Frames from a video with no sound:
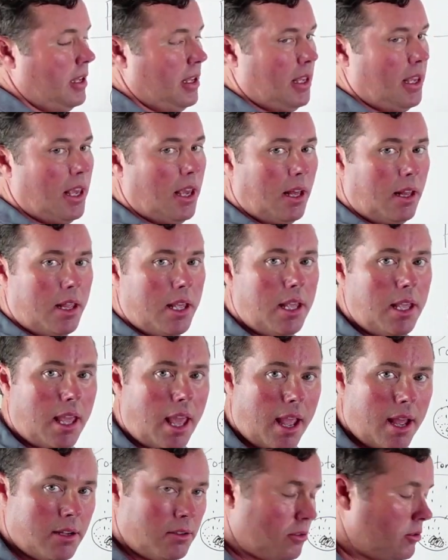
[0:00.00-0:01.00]
killing
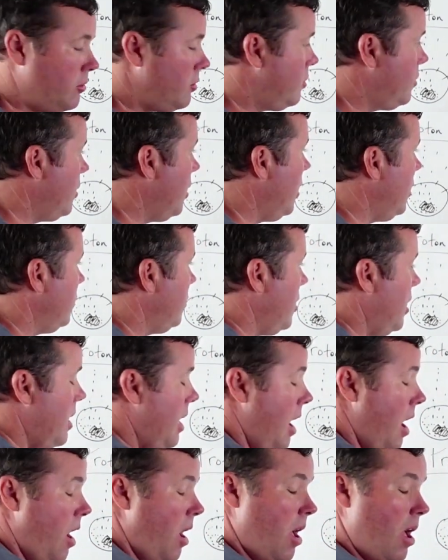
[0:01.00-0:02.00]
cancer cells.
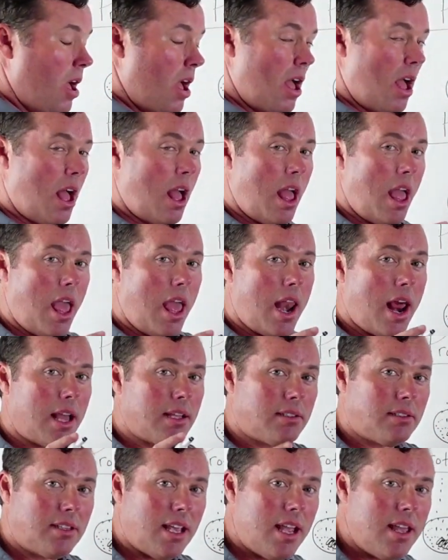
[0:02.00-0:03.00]
And
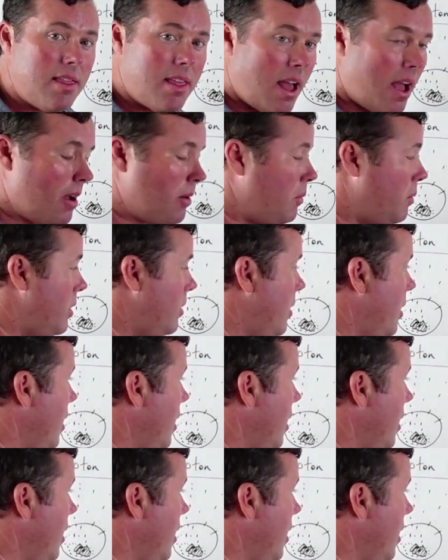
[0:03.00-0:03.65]
I say that with